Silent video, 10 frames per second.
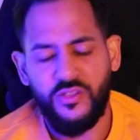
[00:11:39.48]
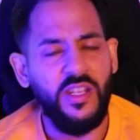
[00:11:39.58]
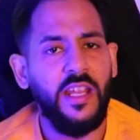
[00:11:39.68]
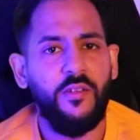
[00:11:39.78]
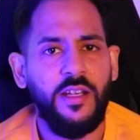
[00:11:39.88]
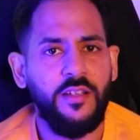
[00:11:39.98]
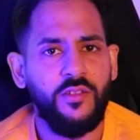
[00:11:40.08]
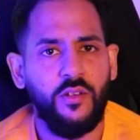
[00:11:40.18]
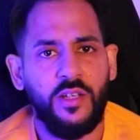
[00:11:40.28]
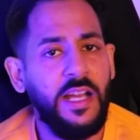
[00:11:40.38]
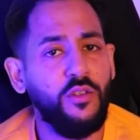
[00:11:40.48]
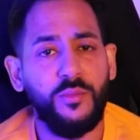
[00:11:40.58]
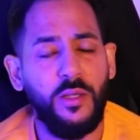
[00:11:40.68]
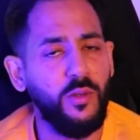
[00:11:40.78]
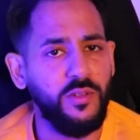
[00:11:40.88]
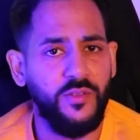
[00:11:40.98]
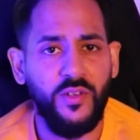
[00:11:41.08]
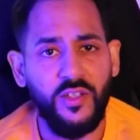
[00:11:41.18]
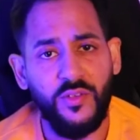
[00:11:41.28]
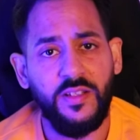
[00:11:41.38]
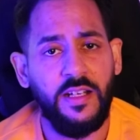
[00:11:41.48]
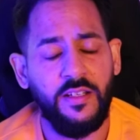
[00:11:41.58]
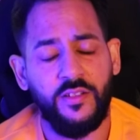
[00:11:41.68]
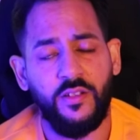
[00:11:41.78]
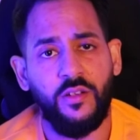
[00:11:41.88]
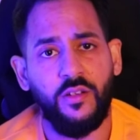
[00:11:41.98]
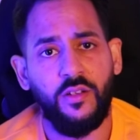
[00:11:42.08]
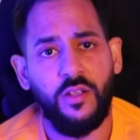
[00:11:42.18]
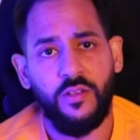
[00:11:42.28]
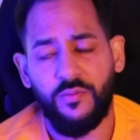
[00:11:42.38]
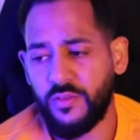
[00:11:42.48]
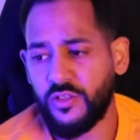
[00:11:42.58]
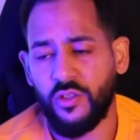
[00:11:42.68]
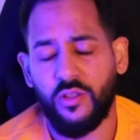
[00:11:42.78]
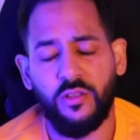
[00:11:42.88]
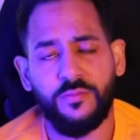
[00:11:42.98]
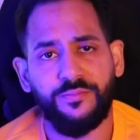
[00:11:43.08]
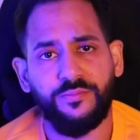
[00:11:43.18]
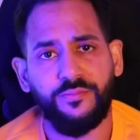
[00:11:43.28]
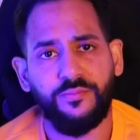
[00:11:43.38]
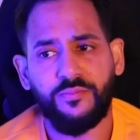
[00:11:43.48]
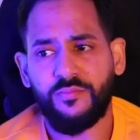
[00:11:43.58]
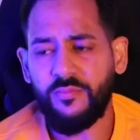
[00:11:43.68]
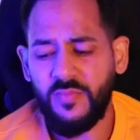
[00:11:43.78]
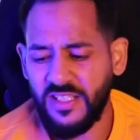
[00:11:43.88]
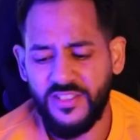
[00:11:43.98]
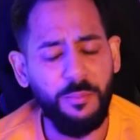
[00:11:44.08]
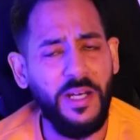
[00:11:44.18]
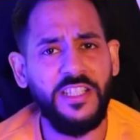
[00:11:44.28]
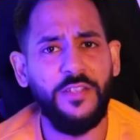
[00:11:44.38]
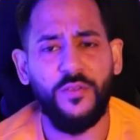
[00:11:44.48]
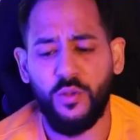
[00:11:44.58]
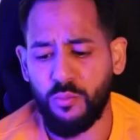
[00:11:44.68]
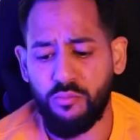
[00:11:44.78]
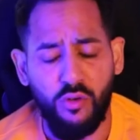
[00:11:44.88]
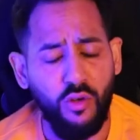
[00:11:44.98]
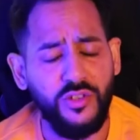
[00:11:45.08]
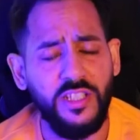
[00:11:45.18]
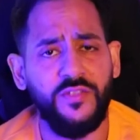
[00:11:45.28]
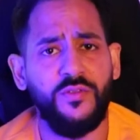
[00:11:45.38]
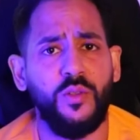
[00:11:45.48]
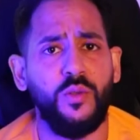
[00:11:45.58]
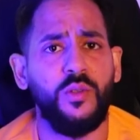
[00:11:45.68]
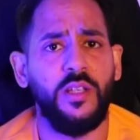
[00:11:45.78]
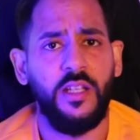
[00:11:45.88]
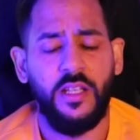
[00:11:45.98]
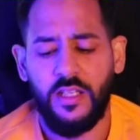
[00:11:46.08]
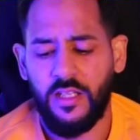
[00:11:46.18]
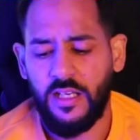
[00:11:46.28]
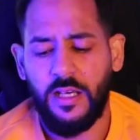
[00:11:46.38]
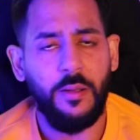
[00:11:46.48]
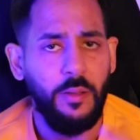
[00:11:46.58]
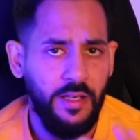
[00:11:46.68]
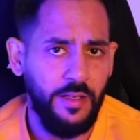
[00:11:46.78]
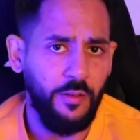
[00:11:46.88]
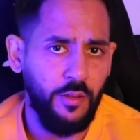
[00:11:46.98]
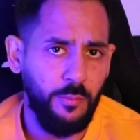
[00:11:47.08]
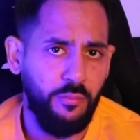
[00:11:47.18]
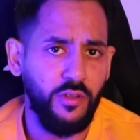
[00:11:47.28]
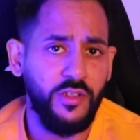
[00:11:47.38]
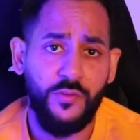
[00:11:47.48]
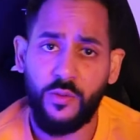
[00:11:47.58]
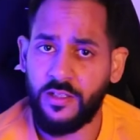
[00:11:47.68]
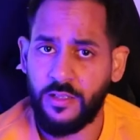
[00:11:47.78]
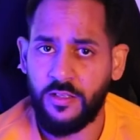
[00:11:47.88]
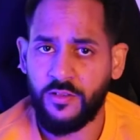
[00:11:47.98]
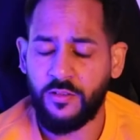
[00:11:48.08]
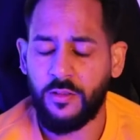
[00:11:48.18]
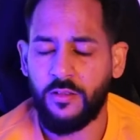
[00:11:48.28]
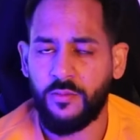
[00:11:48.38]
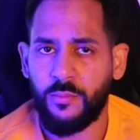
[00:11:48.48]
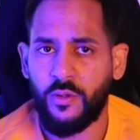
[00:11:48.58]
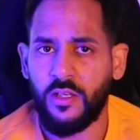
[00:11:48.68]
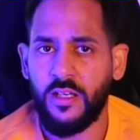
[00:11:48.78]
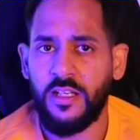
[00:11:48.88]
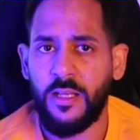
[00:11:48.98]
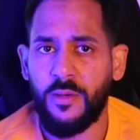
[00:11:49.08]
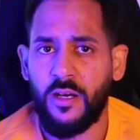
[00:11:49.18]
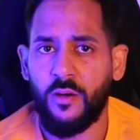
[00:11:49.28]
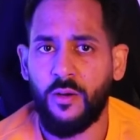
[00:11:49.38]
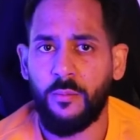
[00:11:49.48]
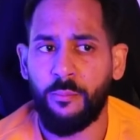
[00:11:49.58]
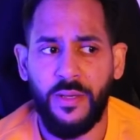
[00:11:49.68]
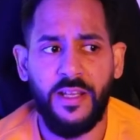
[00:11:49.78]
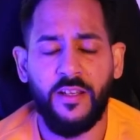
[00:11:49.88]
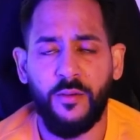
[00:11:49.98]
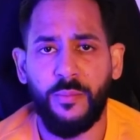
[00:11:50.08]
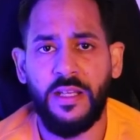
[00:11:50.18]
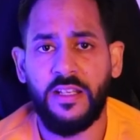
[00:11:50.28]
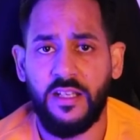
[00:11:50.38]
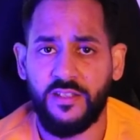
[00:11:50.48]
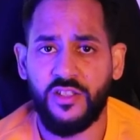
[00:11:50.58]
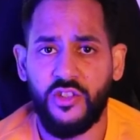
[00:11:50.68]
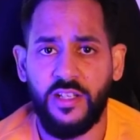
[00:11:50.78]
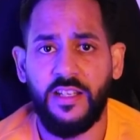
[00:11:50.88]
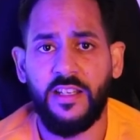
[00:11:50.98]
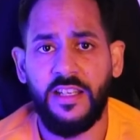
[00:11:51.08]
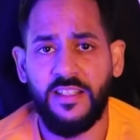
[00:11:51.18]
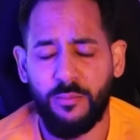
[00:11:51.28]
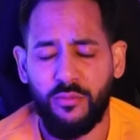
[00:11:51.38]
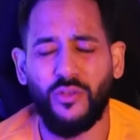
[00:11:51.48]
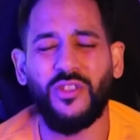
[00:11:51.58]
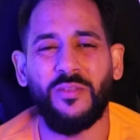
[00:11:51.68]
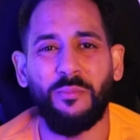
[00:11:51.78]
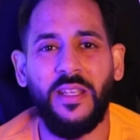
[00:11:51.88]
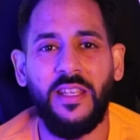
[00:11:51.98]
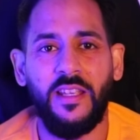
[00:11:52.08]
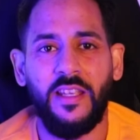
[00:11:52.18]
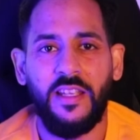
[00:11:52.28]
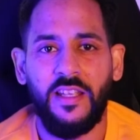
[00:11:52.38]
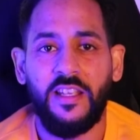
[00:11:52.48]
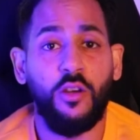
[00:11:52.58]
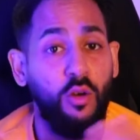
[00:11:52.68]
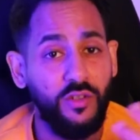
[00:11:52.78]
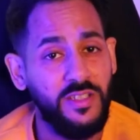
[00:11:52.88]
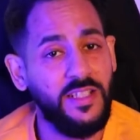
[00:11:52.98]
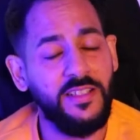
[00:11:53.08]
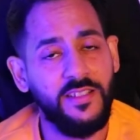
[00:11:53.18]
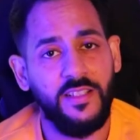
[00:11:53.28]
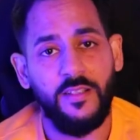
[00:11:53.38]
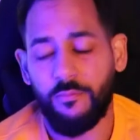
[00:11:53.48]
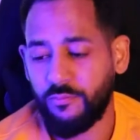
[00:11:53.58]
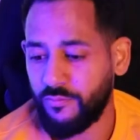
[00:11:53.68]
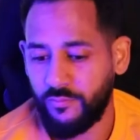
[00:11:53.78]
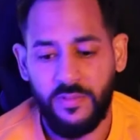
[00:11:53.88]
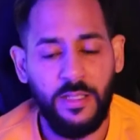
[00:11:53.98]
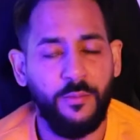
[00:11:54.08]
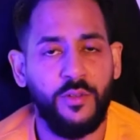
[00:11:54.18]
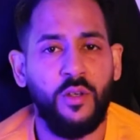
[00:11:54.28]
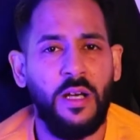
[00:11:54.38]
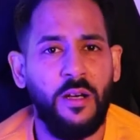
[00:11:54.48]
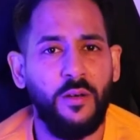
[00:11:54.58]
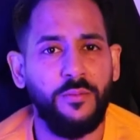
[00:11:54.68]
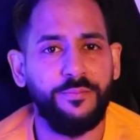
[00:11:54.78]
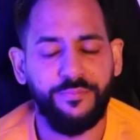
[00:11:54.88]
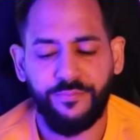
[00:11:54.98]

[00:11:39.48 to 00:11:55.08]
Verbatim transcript: dairy, so cow's milk was the first thing that had to go for sure. Spicy food, processed food, and a um, processed food. I, I spoke earlier about bacon being carcinogenic. Is a processed meat, causes cancer. That was cut out.